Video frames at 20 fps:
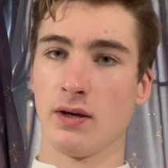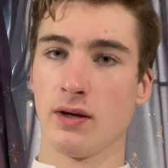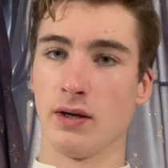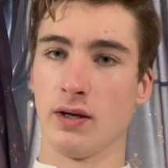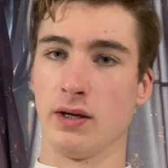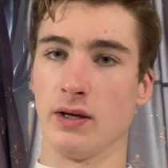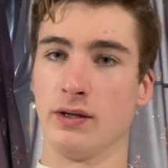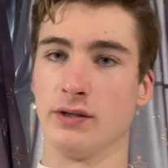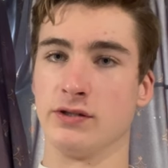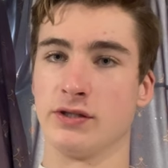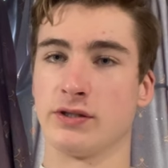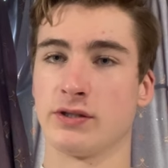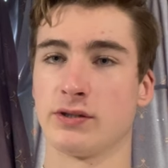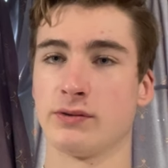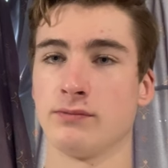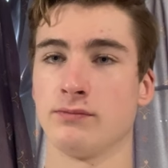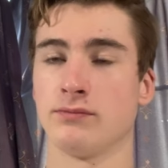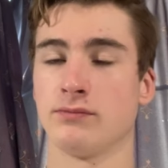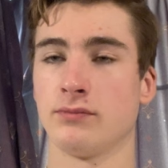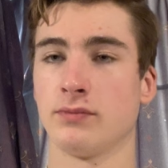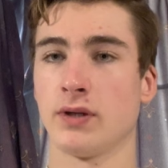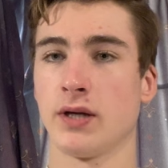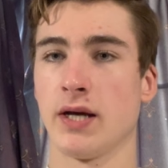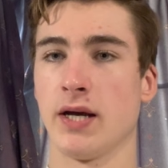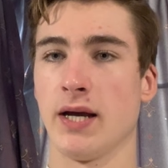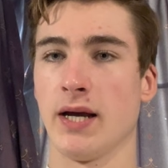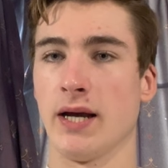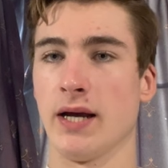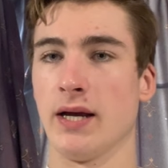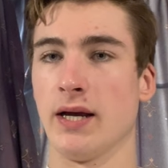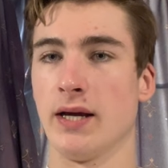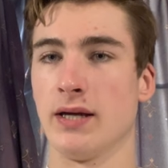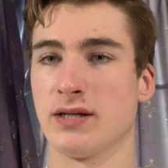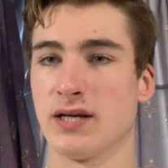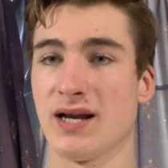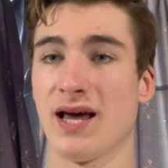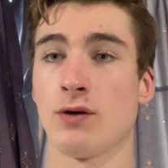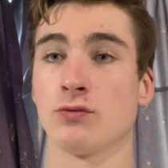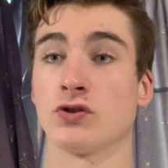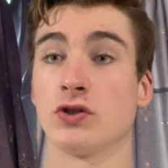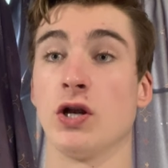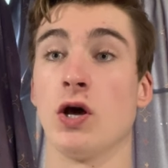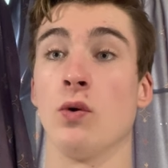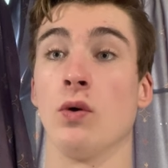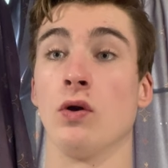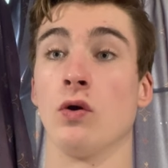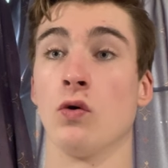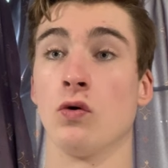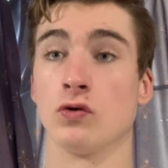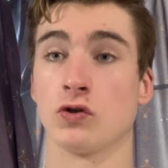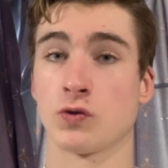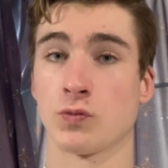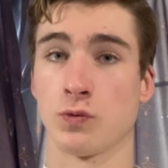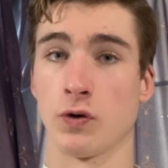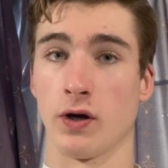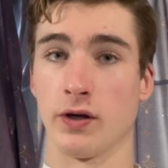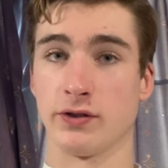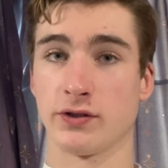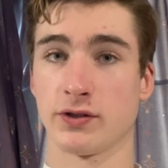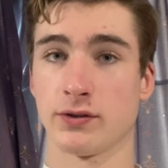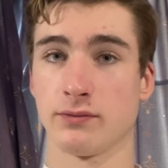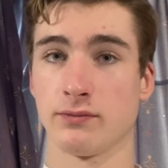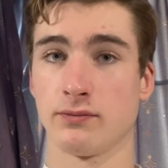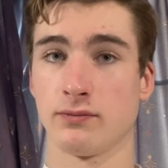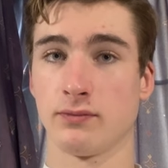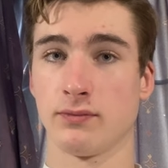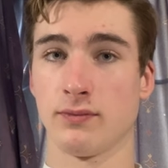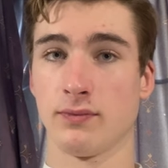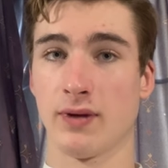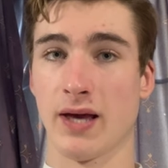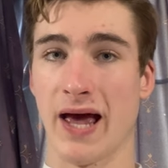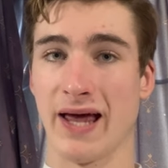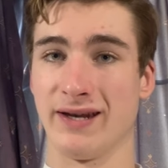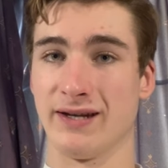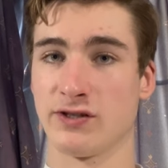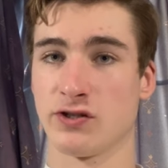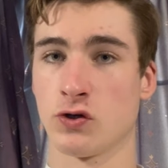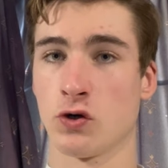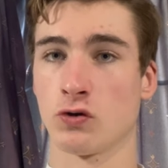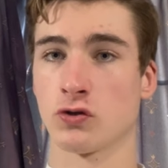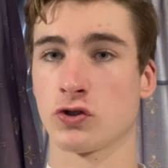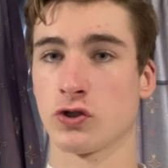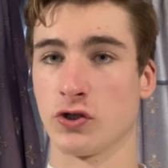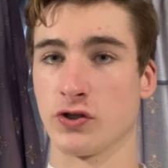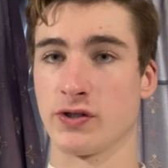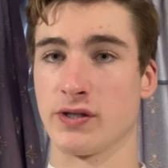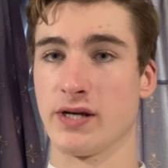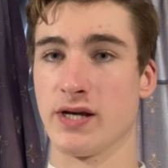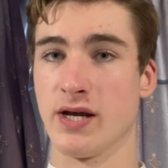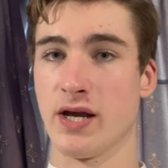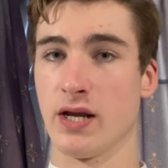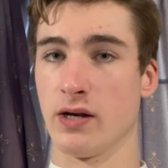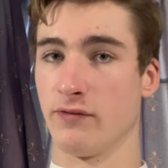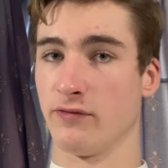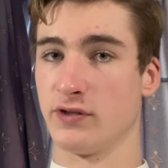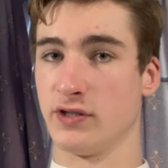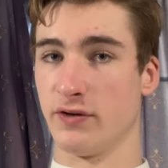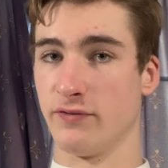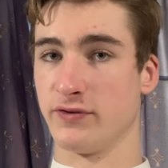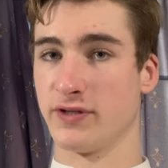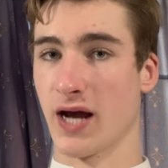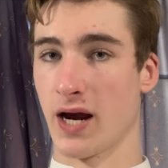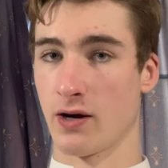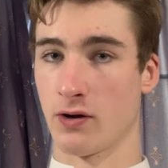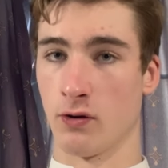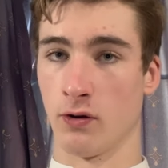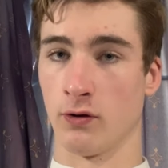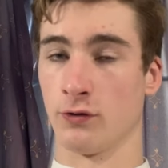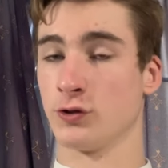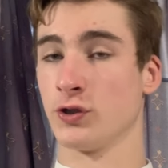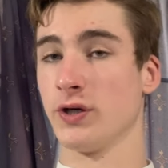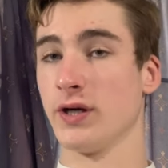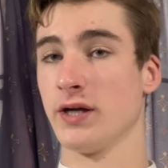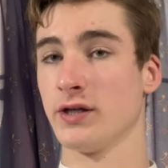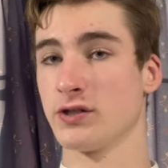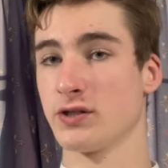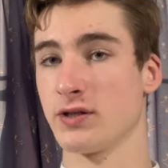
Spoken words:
is it allows lower launch price. And it's not just innovative technology, it's